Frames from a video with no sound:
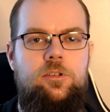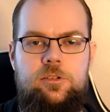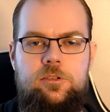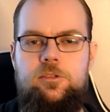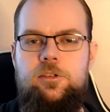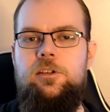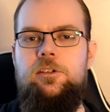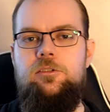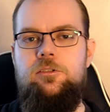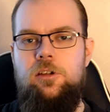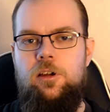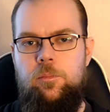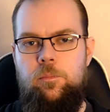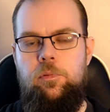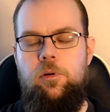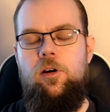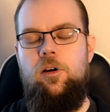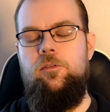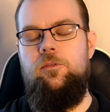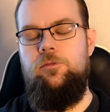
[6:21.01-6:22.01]
decision
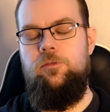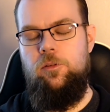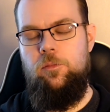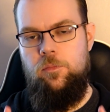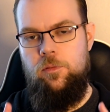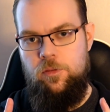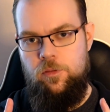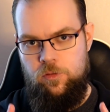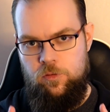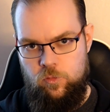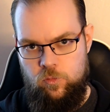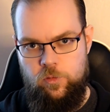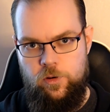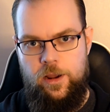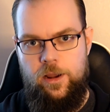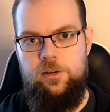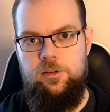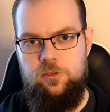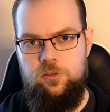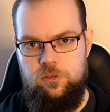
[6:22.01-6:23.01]
apart from the
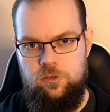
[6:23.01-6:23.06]
riders.